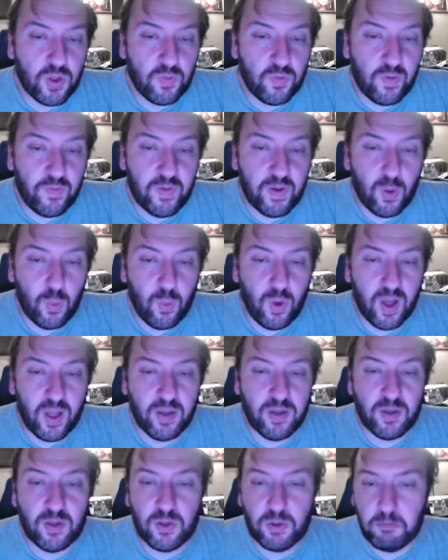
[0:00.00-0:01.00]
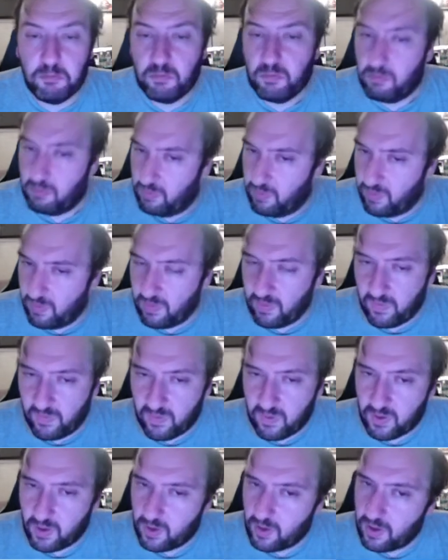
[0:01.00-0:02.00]
reveal one
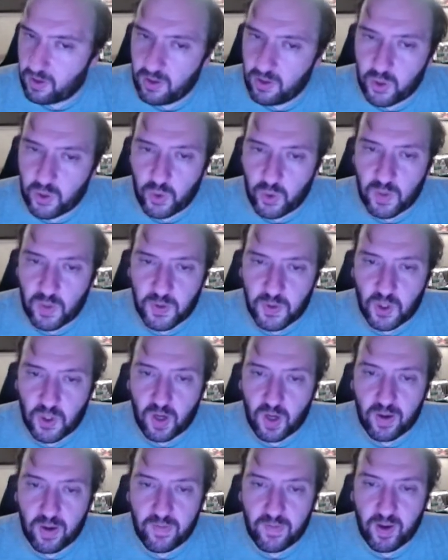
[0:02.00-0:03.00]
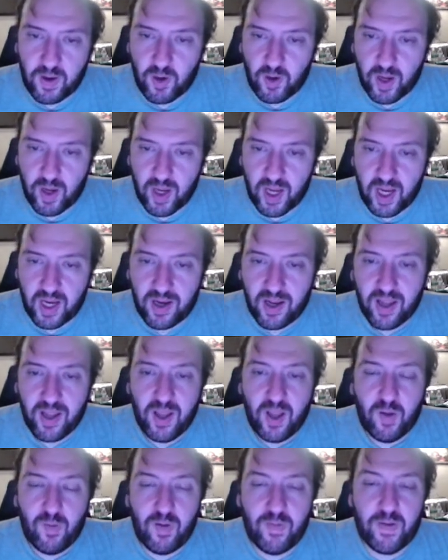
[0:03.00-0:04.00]
Suship Sari in your hand.
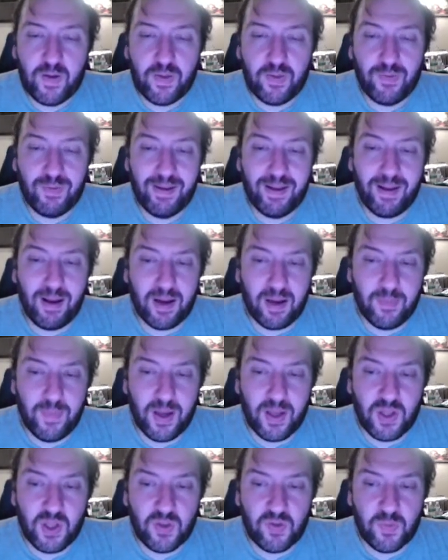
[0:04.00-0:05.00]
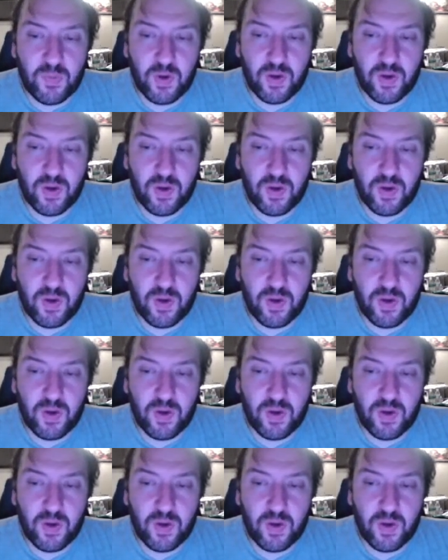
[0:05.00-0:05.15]
Reveal 3 Gunkan monsters from your